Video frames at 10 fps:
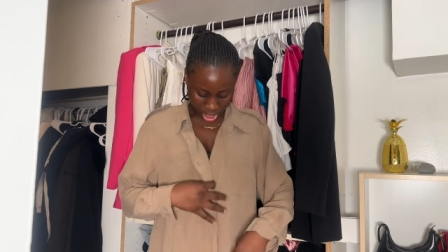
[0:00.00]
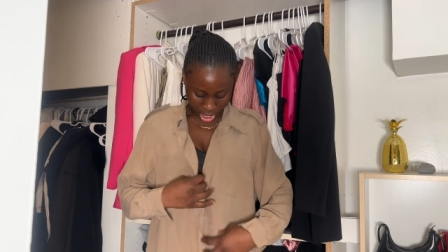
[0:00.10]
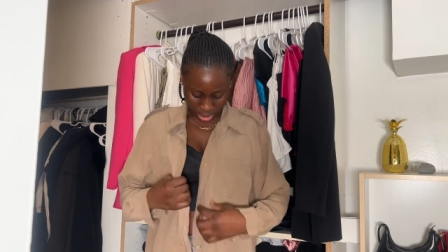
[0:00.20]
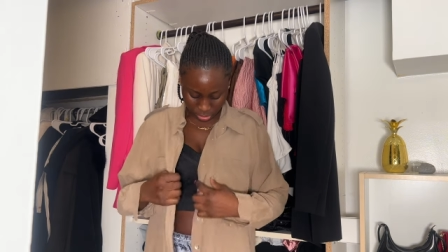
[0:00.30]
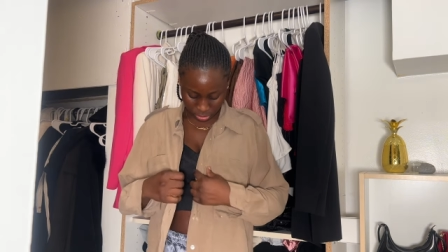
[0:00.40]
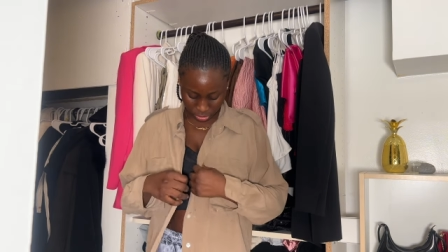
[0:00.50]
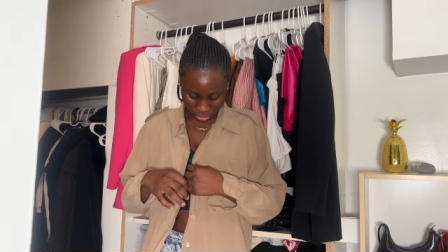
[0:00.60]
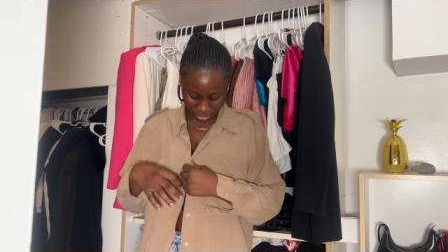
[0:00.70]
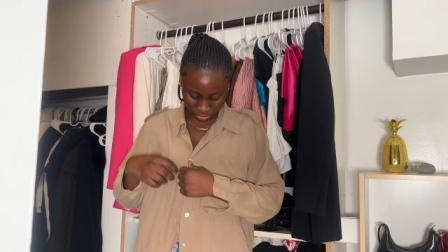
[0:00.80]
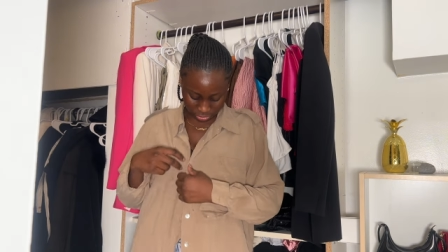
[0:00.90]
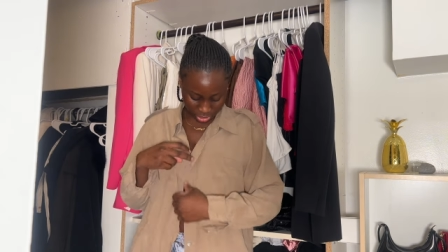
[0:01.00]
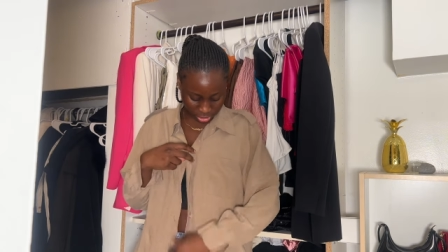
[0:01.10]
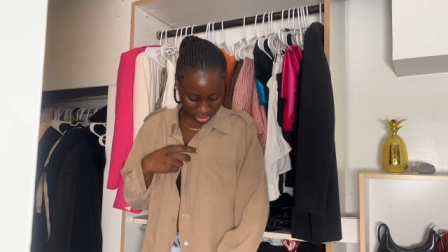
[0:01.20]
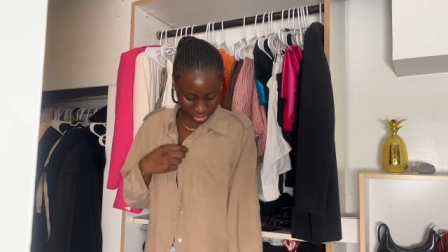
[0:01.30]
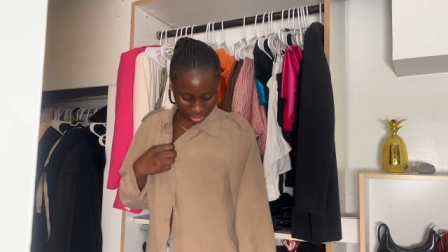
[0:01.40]
i don't know
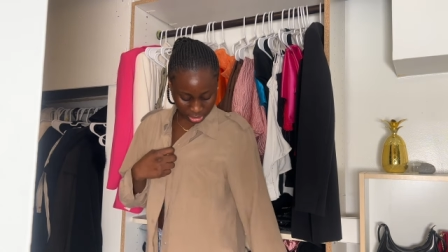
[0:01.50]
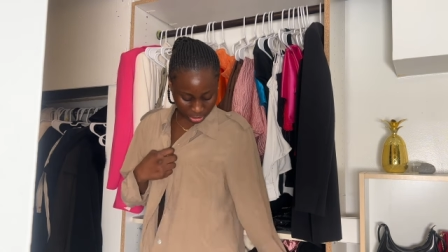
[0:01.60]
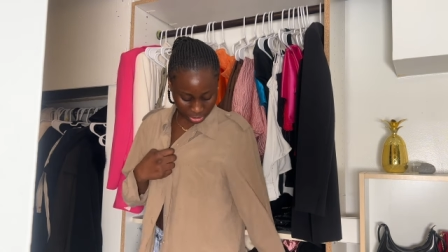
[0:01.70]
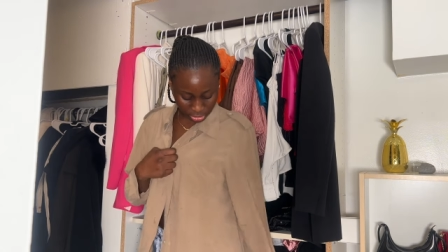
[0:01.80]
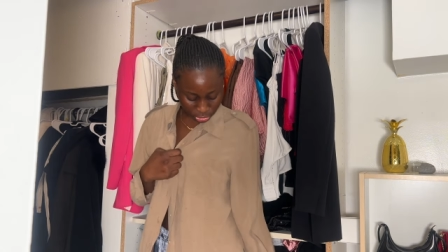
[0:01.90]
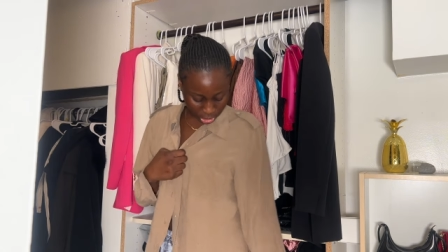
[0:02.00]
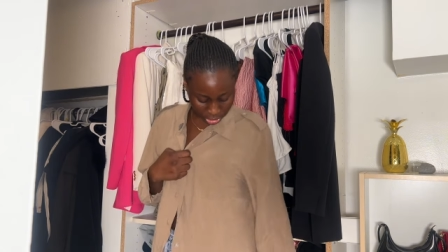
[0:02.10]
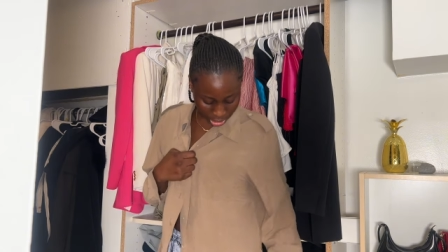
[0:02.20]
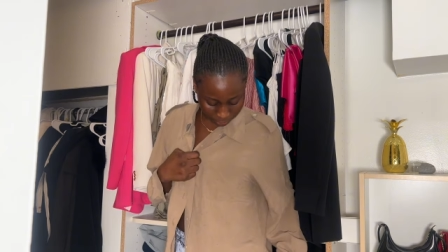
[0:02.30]
there's something about the shirt that i've